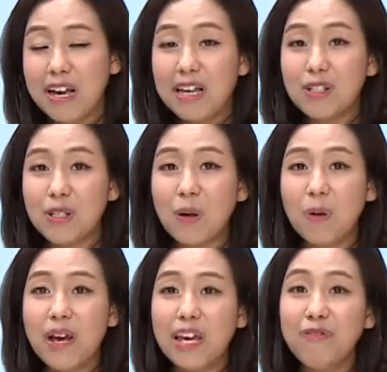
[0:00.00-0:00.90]
So
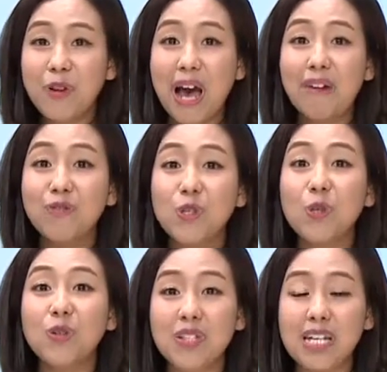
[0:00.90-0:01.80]
if you have
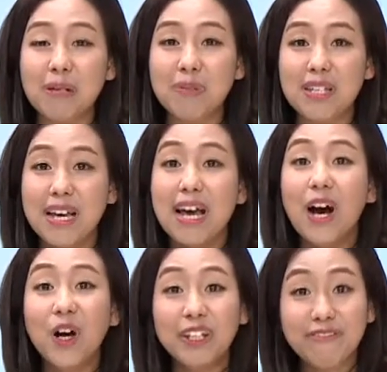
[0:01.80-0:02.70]
2 teams,
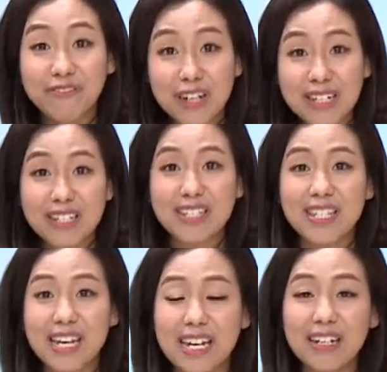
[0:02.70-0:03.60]
on the first
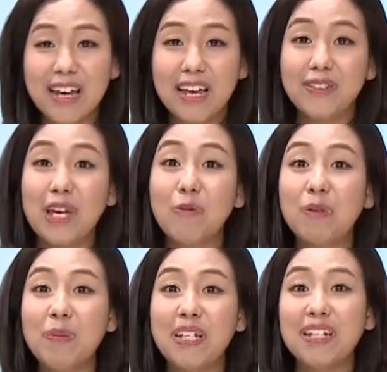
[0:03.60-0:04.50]
scene, they
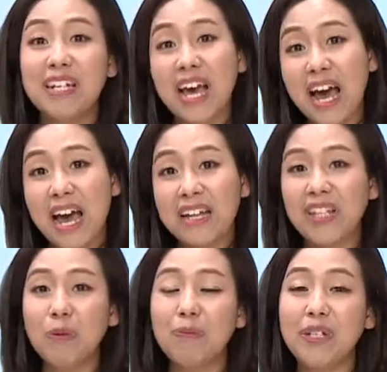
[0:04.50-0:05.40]
would be the cat,
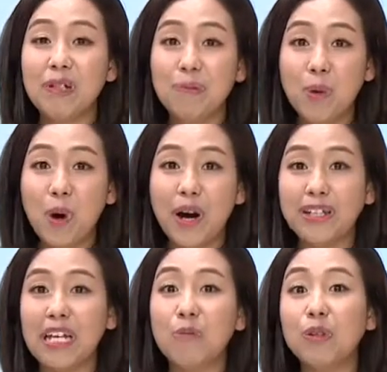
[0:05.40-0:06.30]
they would be the boy,
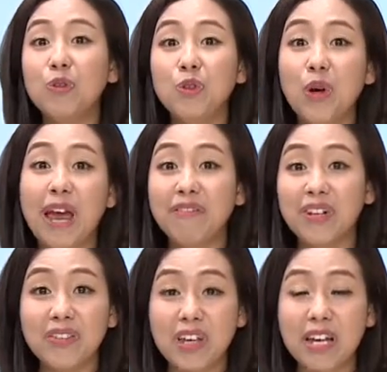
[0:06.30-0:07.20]
they would do
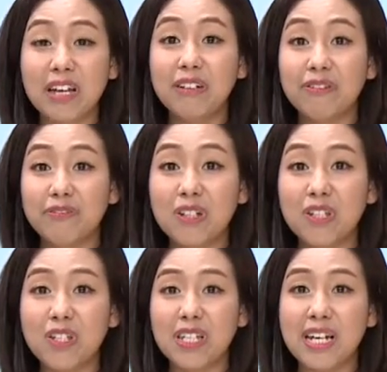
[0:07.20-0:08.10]
everything in the first
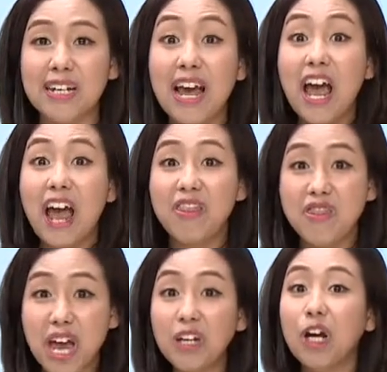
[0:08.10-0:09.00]
scene, and
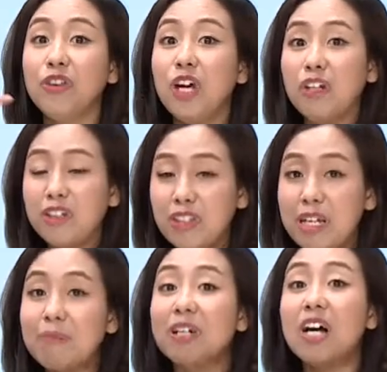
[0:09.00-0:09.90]
then another
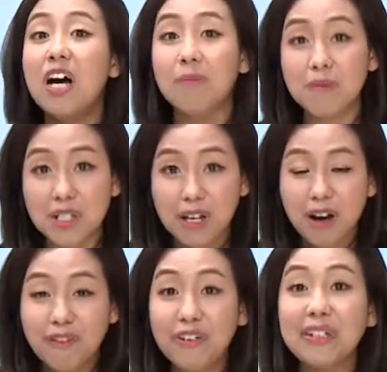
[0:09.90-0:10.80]
team comes
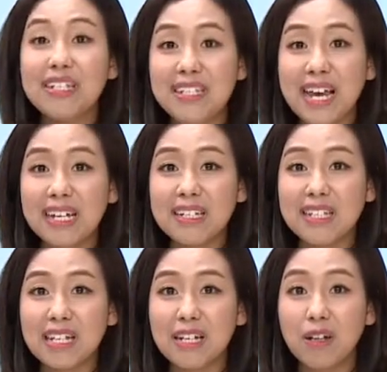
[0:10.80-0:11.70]
for the second
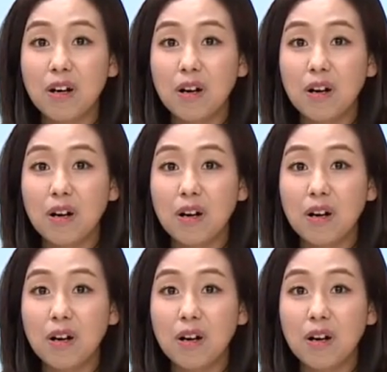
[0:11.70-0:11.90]
scene,